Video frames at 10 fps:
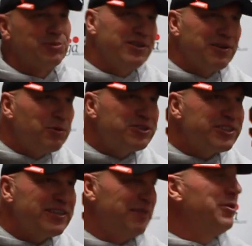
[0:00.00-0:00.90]
really, would
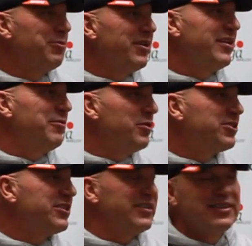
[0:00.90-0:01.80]
you? I mean, really, would
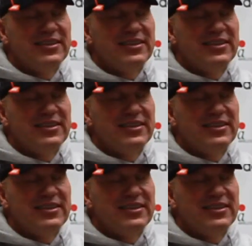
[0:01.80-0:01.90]
you?